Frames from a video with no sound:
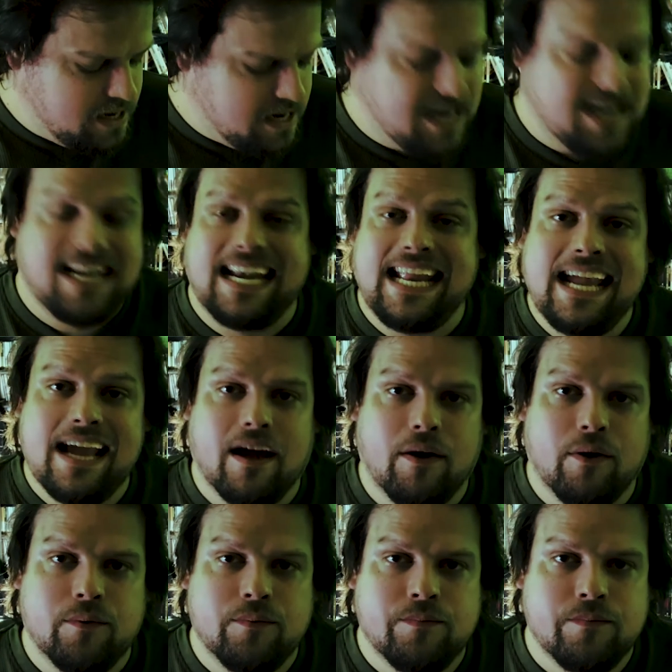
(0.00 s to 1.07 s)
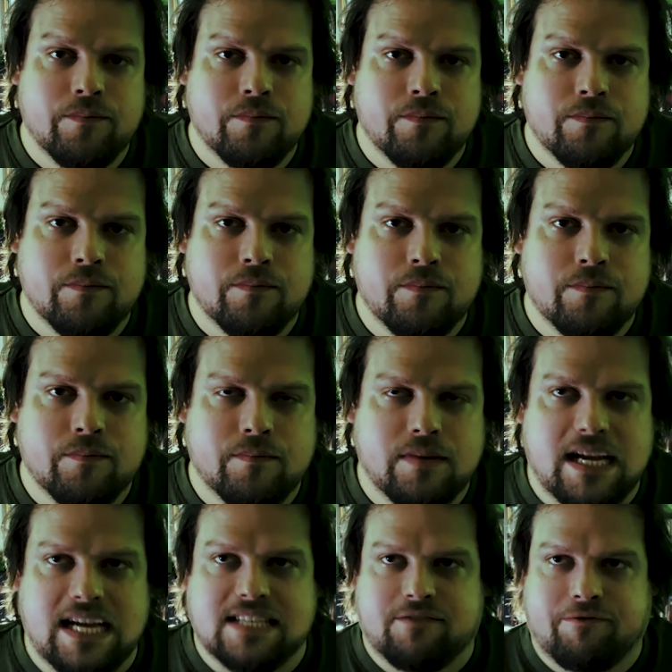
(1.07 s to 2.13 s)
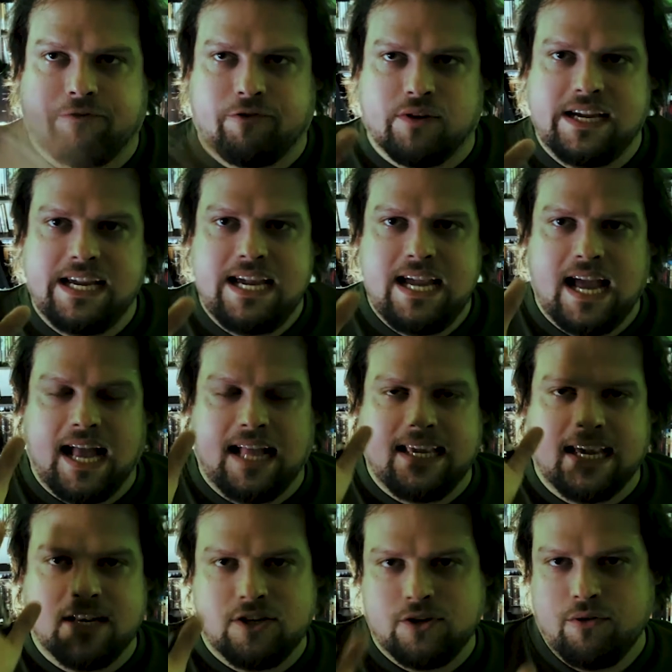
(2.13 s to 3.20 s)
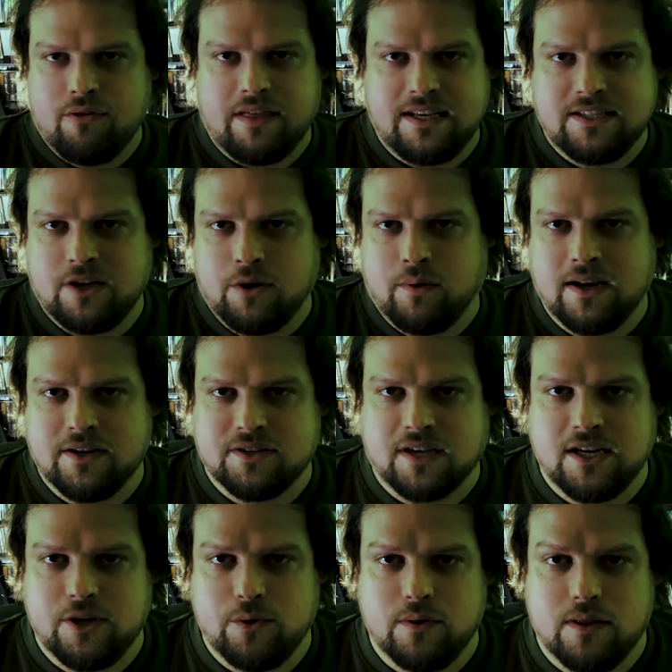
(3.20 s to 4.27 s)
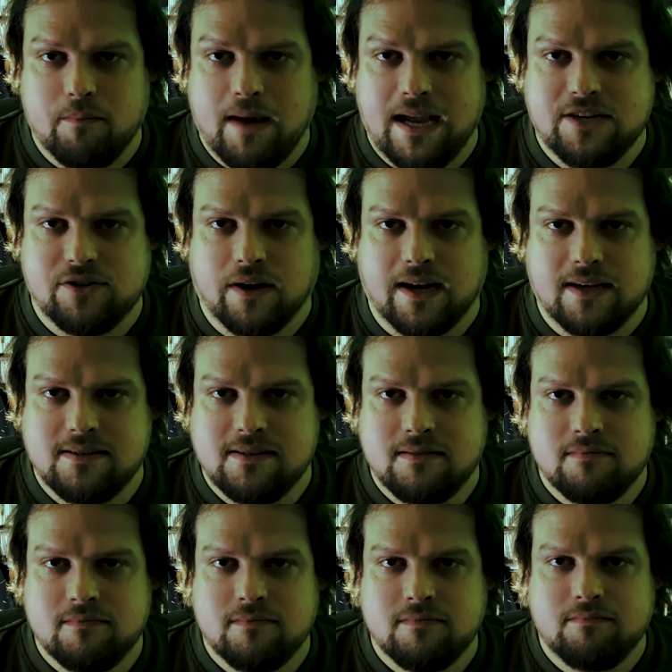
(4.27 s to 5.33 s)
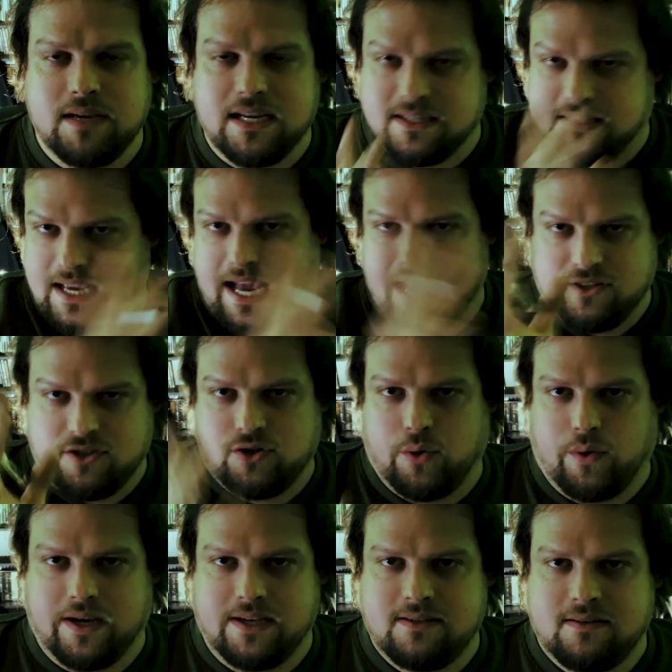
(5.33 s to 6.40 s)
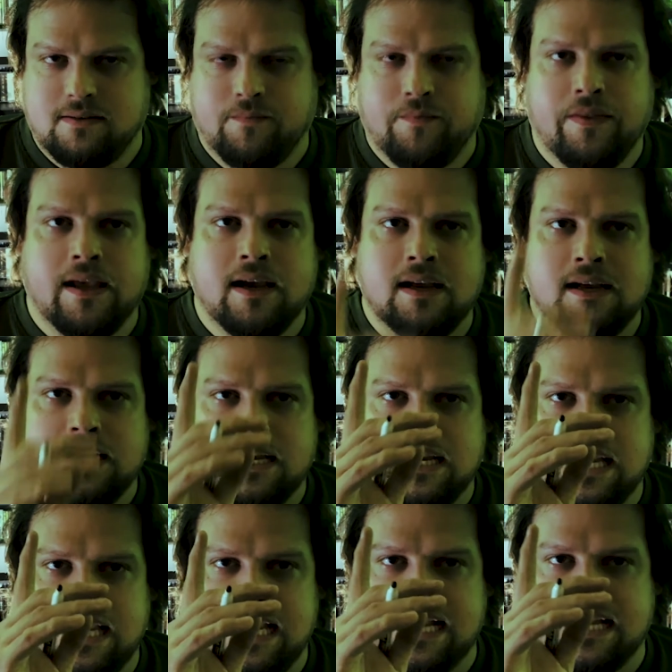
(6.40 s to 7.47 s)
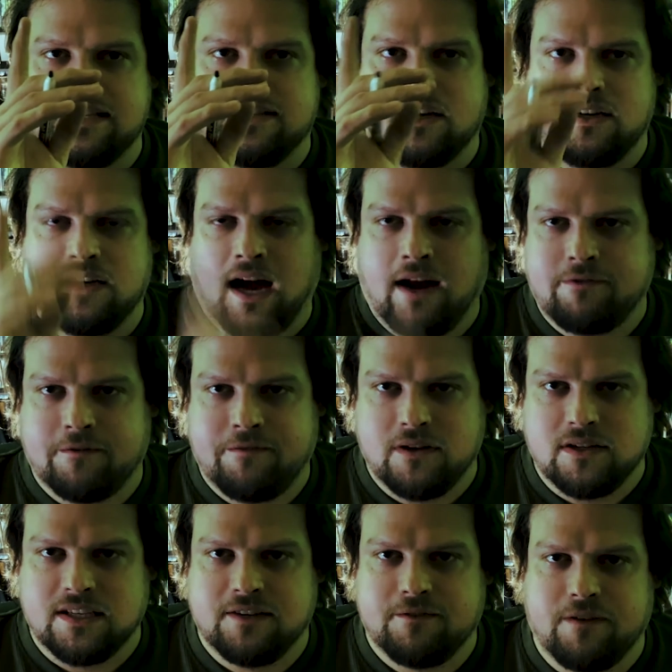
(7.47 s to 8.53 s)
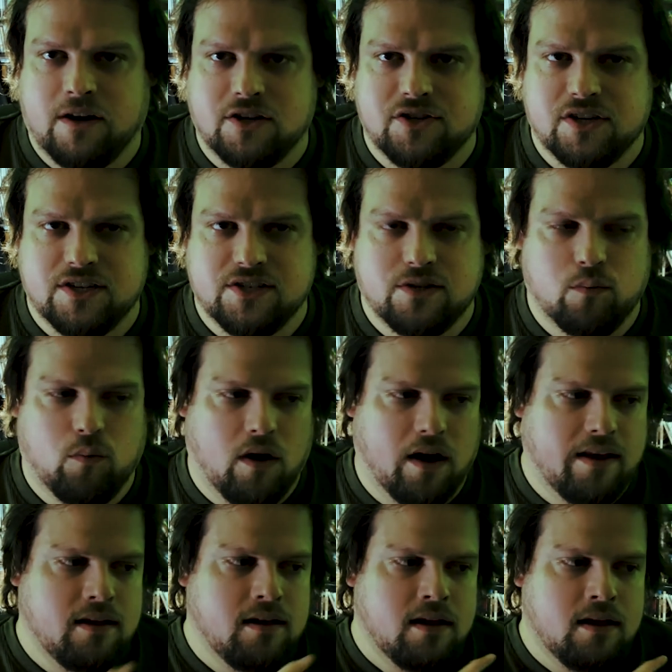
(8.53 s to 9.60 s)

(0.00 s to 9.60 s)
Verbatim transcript: Neo is free and can do things no one else can do in the Matrix because he has choice. He has not fulfilled his function as the one.